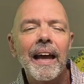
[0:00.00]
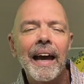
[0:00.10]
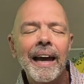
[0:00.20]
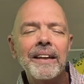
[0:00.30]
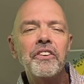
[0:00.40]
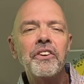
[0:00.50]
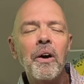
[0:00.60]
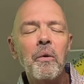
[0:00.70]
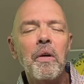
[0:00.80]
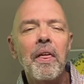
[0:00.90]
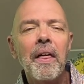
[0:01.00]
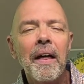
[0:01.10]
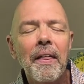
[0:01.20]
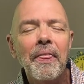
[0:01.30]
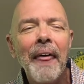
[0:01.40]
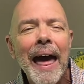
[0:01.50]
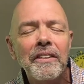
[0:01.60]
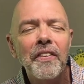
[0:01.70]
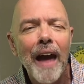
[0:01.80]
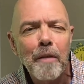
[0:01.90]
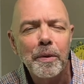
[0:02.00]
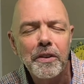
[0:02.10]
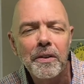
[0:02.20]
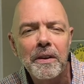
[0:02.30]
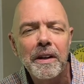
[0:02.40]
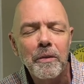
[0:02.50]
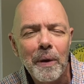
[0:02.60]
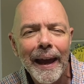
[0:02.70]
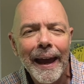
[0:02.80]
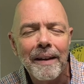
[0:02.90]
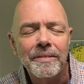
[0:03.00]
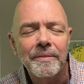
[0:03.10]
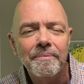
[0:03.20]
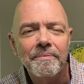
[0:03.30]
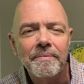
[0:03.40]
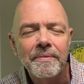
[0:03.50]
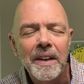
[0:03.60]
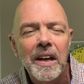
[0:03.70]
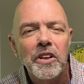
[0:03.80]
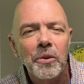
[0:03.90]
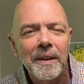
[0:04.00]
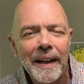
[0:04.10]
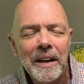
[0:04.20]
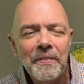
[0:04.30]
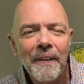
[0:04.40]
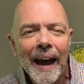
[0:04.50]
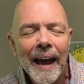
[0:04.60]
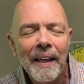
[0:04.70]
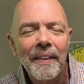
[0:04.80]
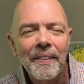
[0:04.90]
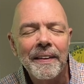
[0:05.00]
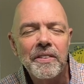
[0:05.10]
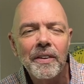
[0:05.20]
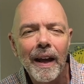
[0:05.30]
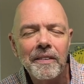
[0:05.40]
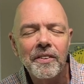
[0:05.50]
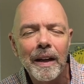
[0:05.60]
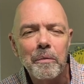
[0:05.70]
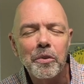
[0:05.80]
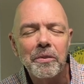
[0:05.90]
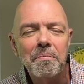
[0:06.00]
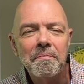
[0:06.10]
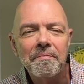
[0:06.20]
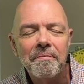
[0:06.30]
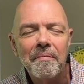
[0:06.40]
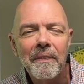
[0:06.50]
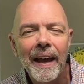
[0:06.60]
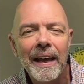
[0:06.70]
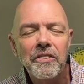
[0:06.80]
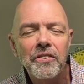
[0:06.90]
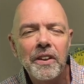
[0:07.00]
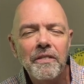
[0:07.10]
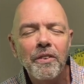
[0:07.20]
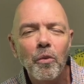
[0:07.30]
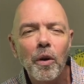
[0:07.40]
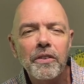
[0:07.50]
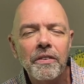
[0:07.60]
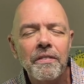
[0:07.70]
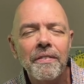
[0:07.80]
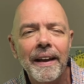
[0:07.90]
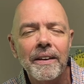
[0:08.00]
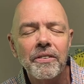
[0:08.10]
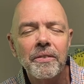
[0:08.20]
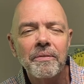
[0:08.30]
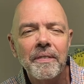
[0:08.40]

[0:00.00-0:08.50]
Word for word: And so um, that's the opportunity we have to identify these concepts as sinful works of the flesh